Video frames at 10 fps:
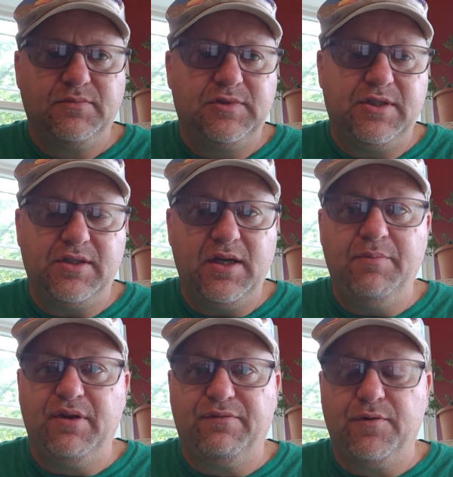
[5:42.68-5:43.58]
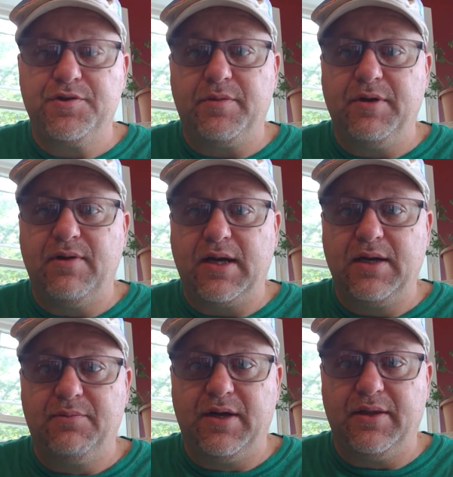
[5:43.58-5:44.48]
She's going to be a force to be
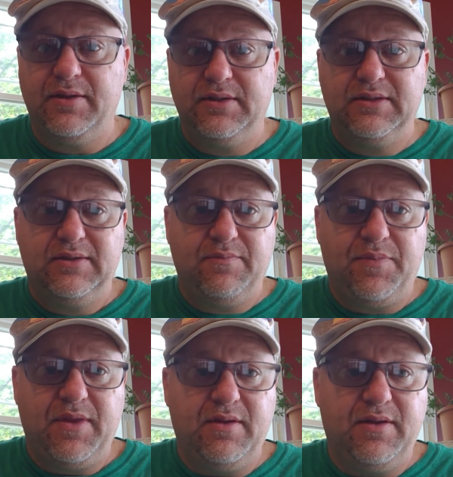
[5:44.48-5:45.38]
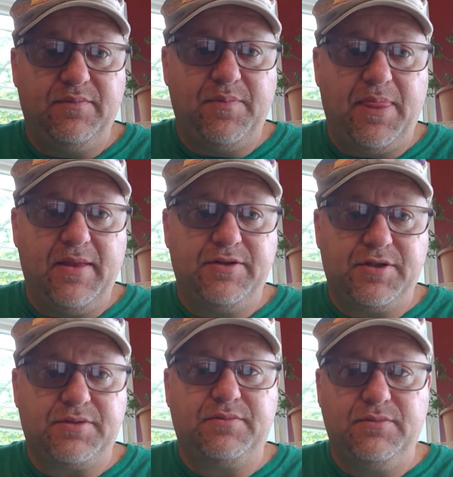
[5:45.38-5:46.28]
reckoned with.
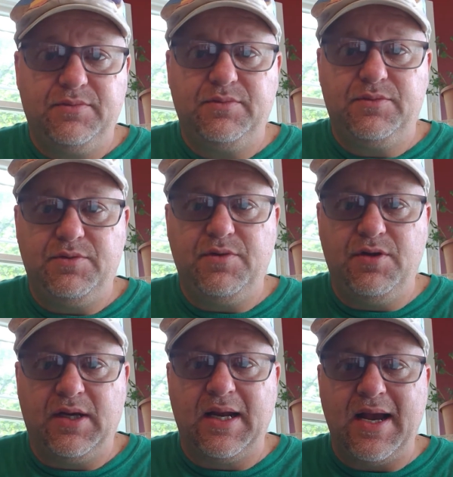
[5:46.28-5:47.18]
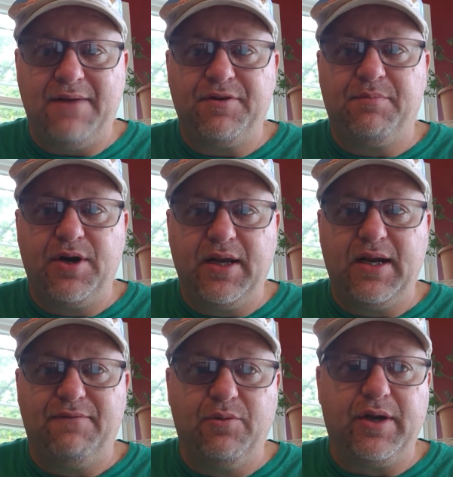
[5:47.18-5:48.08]
Just, you're going to have to bring it
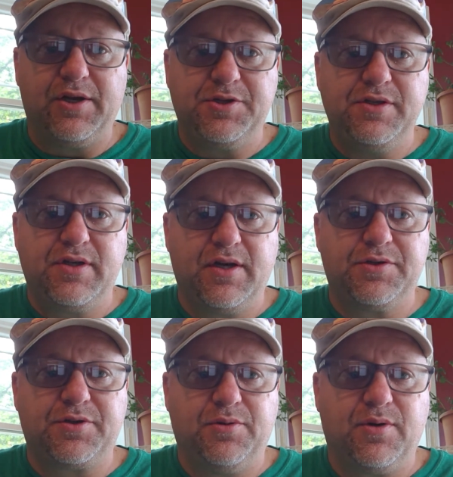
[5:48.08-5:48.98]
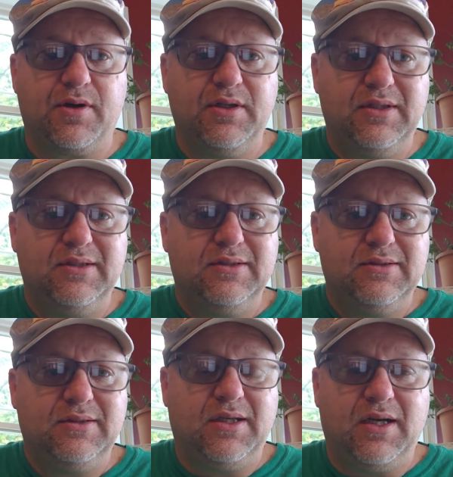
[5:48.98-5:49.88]
every week because she's going to score.
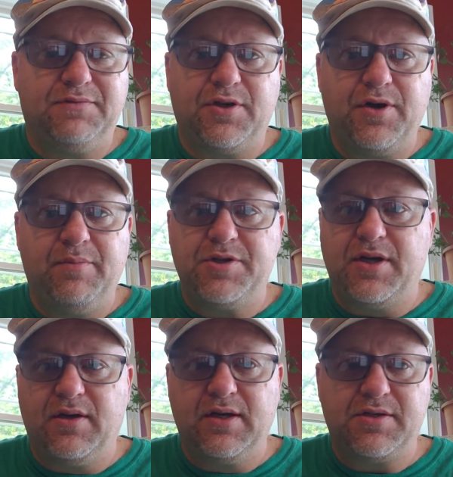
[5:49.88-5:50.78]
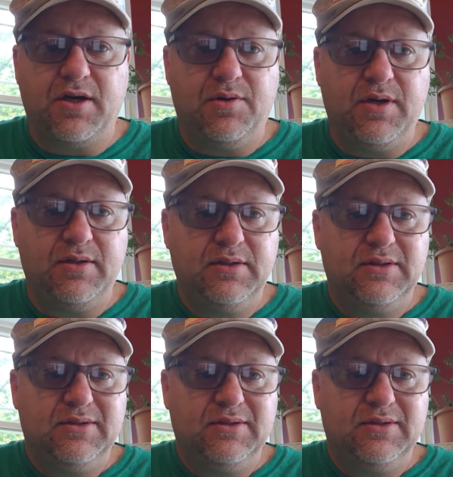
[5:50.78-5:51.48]
If Sony Michelle gets going,